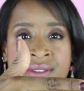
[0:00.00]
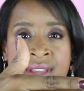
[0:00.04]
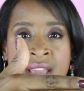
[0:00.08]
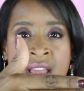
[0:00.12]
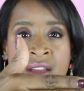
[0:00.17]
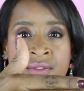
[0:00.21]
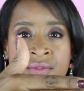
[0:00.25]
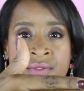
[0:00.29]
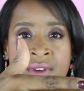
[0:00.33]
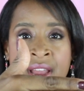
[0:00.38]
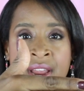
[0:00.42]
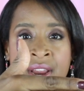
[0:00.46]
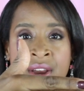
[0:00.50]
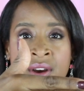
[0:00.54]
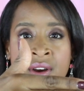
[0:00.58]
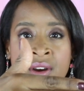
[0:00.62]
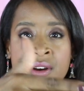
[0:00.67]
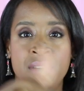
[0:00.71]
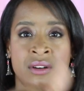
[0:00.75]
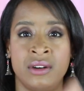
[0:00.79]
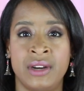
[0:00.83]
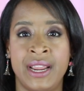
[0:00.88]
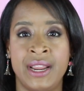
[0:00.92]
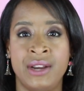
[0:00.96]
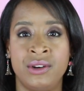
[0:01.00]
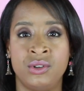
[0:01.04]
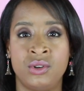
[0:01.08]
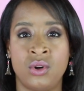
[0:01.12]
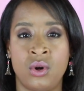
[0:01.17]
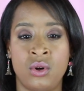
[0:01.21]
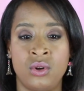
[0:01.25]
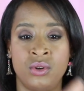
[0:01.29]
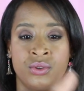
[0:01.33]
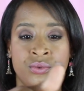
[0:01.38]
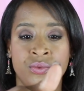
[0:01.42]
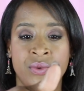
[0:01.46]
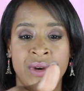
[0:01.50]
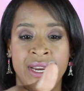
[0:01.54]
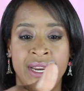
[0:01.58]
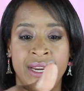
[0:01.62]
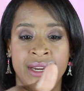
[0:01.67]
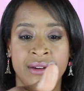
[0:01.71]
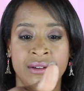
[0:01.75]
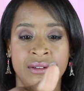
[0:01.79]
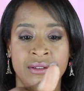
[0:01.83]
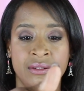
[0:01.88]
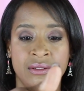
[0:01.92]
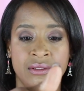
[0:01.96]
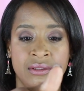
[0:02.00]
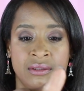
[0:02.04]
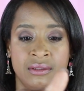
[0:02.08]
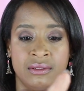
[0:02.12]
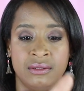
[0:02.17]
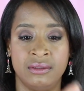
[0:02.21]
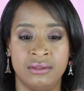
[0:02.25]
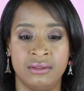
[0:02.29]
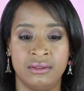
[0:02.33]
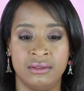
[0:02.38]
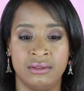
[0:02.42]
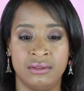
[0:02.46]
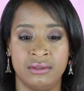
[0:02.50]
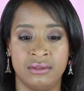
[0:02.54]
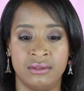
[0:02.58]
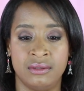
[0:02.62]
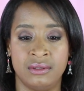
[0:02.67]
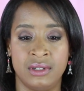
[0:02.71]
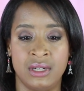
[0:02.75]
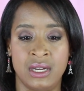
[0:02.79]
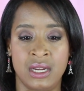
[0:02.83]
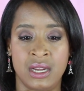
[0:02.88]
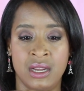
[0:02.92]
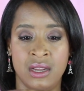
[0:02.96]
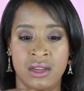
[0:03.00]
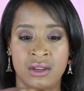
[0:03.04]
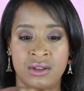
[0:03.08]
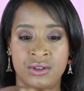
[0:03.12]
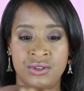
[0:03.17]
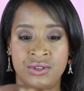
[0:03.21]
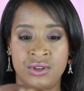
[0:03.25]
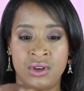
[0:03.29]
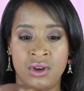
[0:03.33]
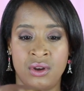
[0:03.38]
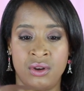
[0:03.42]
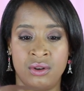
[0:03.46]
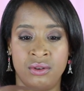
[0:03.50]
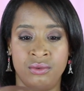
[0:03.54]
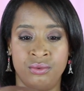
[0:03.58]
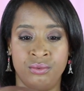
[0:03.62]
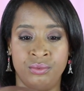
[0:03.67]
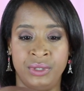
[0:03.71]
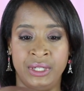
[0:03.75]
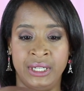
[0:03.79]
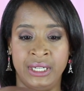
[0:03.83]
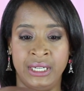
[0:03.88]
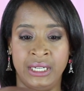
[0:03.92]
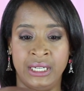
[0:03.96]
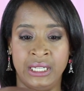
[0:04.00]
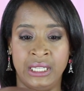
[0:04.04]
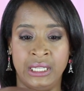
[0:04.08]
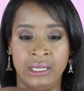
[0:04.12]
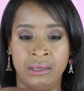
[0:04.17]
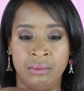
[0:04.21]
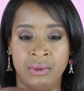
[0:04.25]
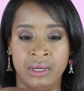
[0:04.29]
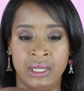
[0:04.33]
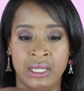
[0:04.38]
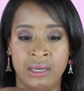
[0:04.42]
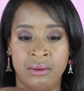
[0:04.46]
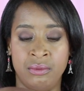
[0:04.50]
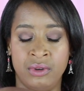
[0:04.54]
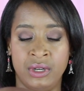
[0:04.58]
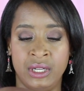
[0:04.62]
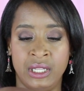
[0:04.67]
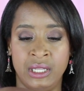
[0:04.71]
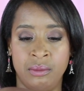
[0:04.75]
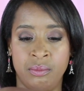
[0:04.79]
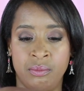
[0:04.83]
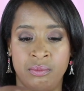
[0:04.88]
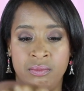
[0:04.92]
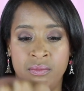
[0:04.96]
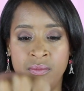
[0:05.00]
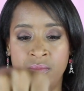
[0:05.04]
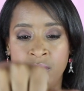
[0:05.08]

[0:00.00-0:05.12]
sapphire and gold ring. So really really really